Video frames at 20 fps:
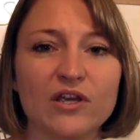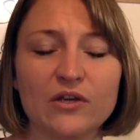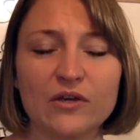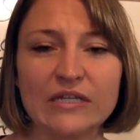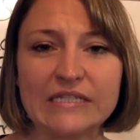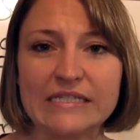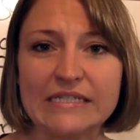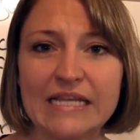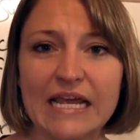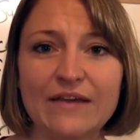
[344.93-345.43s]
you
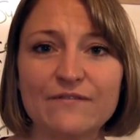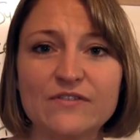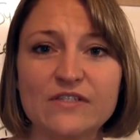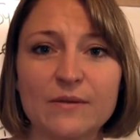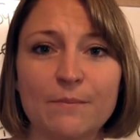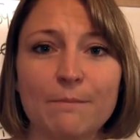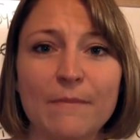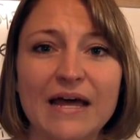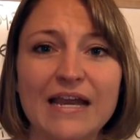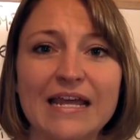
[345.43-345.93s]
can save
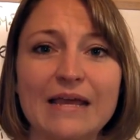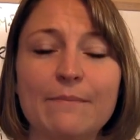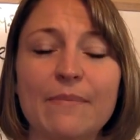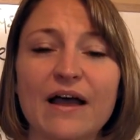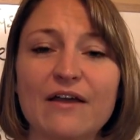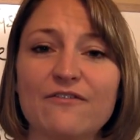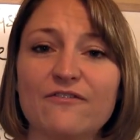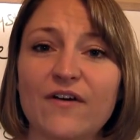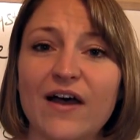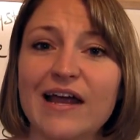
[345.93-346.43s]
some money
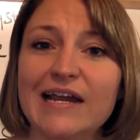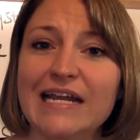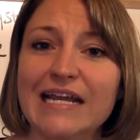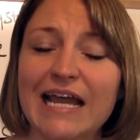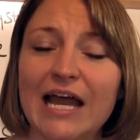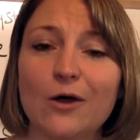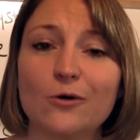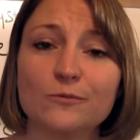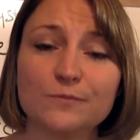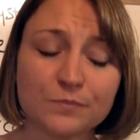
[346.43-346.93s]
by
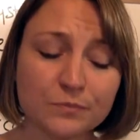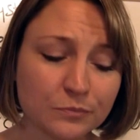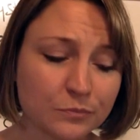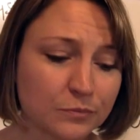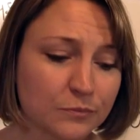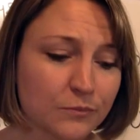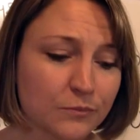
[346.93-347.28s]
finding out